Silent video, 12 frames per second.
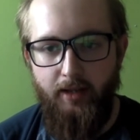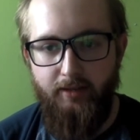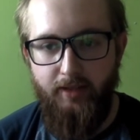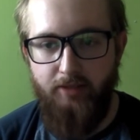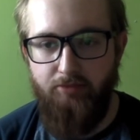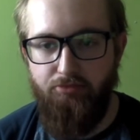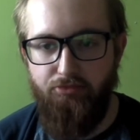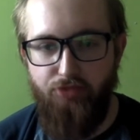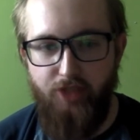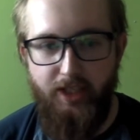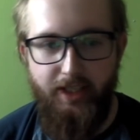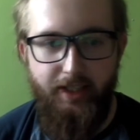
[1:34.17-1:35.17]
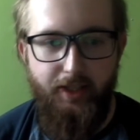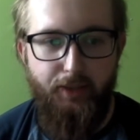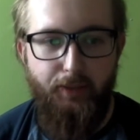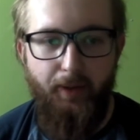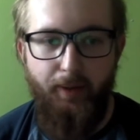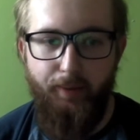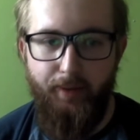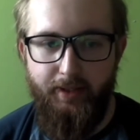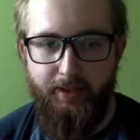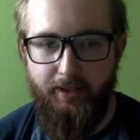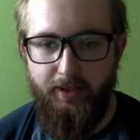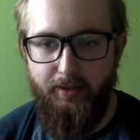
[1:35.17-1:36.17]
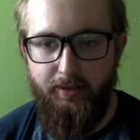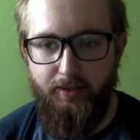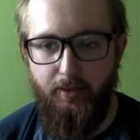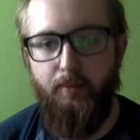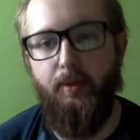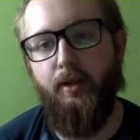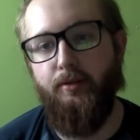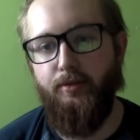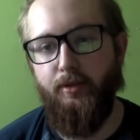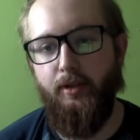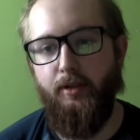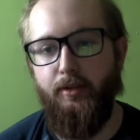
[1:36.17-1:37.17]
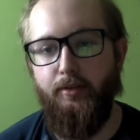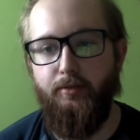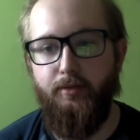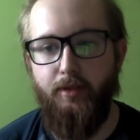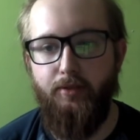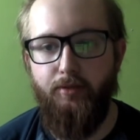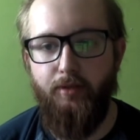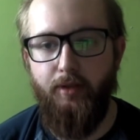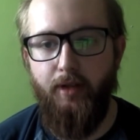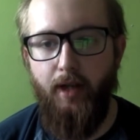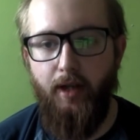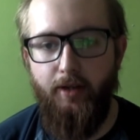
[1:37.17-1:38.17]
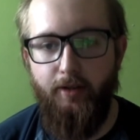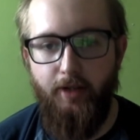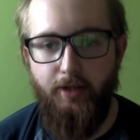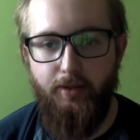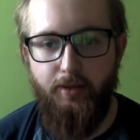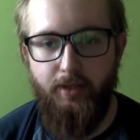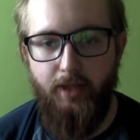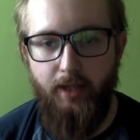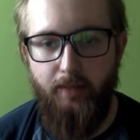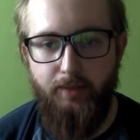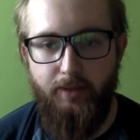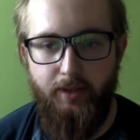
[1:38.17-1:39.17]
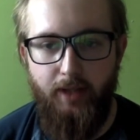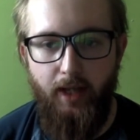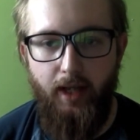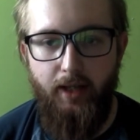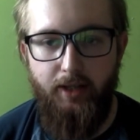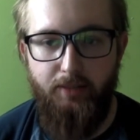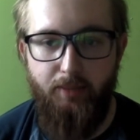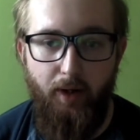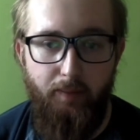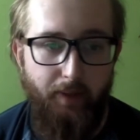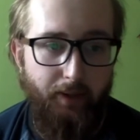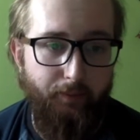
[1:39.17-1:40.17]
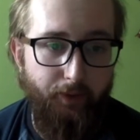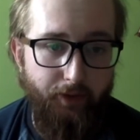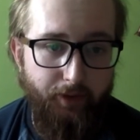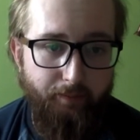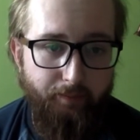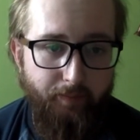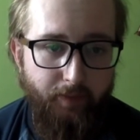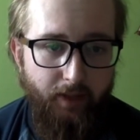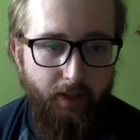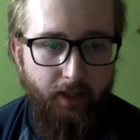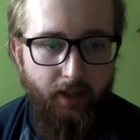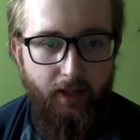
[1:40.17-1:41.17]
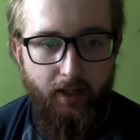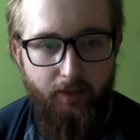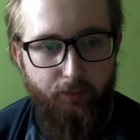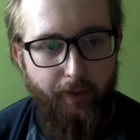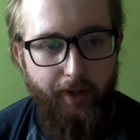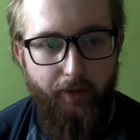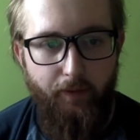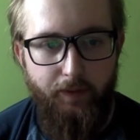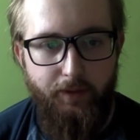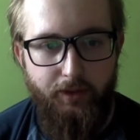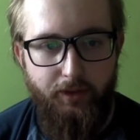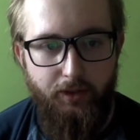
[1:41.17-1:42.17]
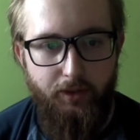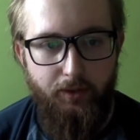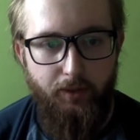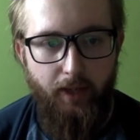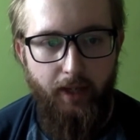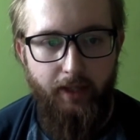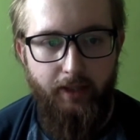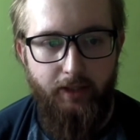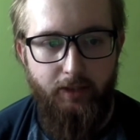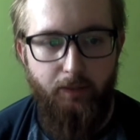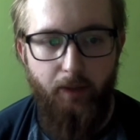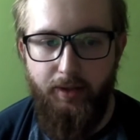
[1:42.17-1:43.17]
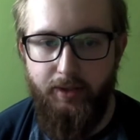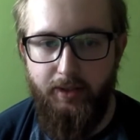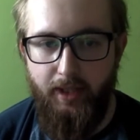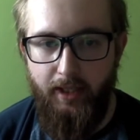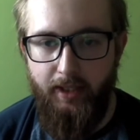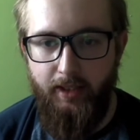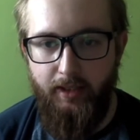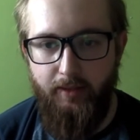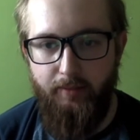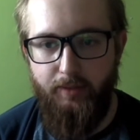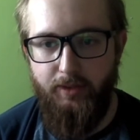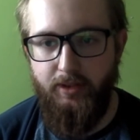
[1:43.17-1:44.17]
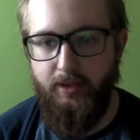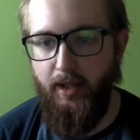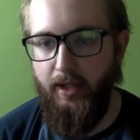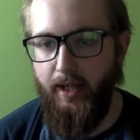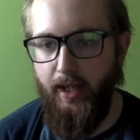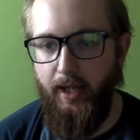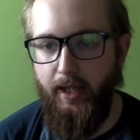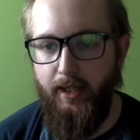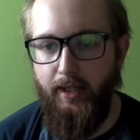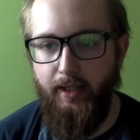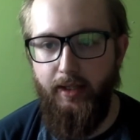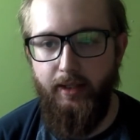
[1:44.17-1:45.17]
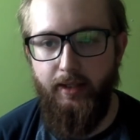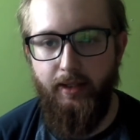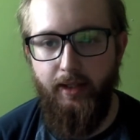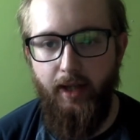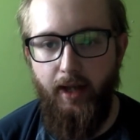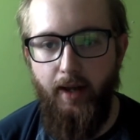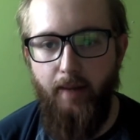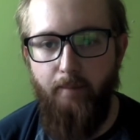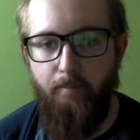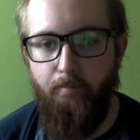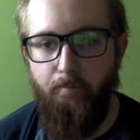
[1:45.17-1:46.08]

Didn't really know what I wanted to do, so applied for a load of different graduate schemes, uh, Sparta being one of them. Went on to do a Sparta day, which is like a um,